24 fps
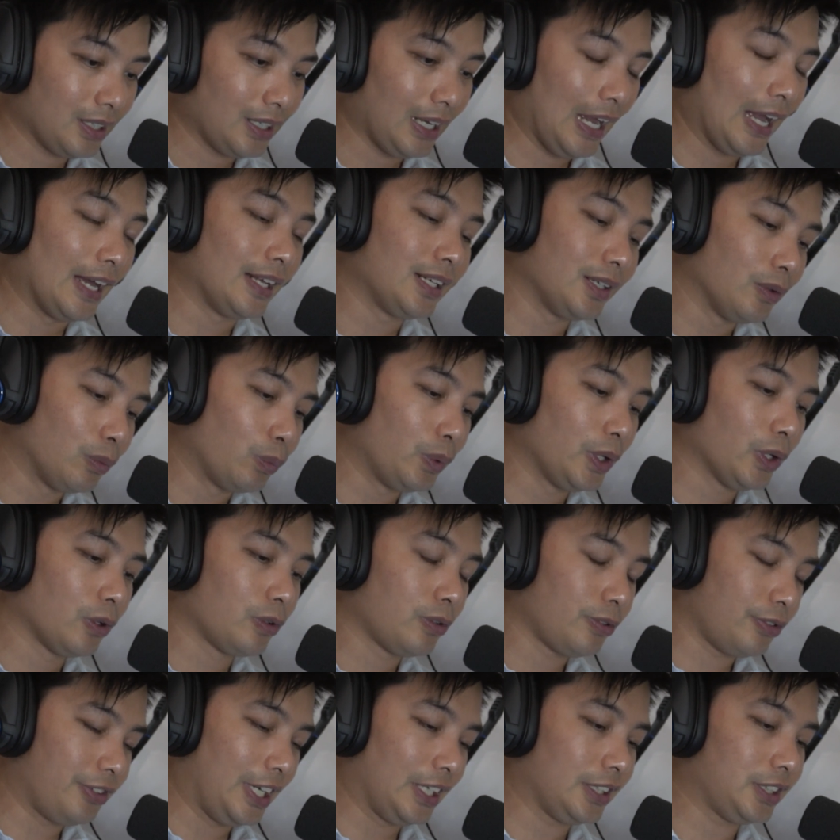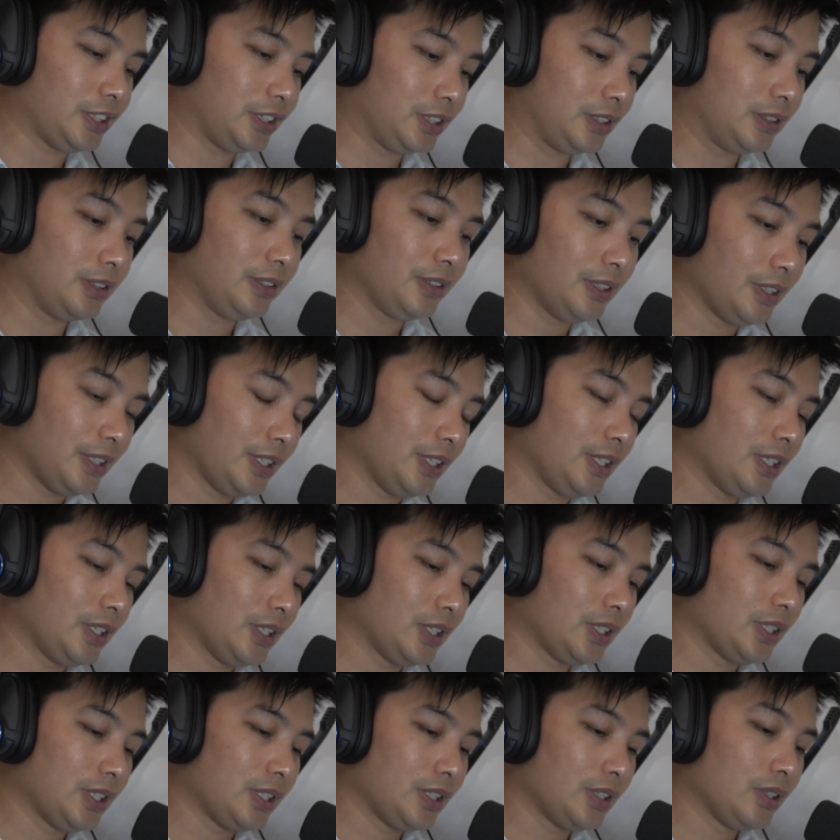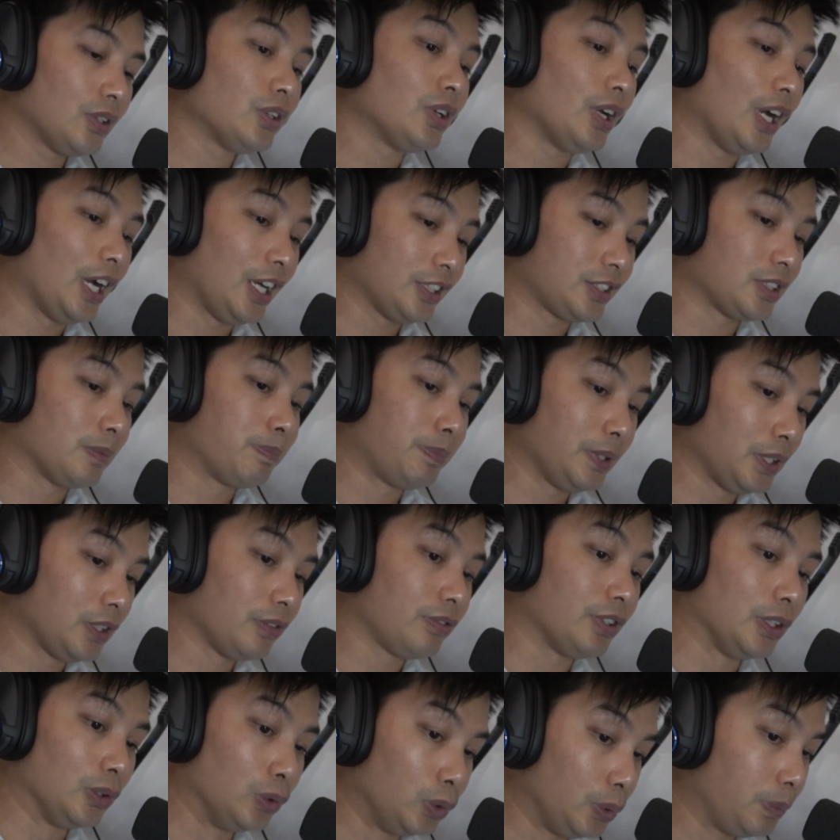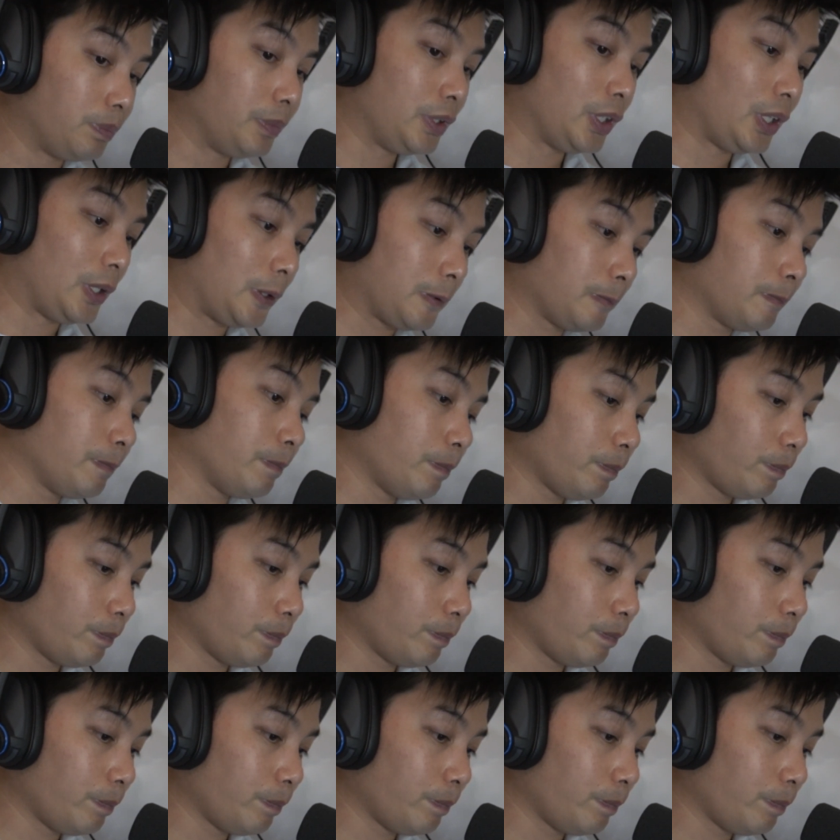and it will function as a bit of a loop knot.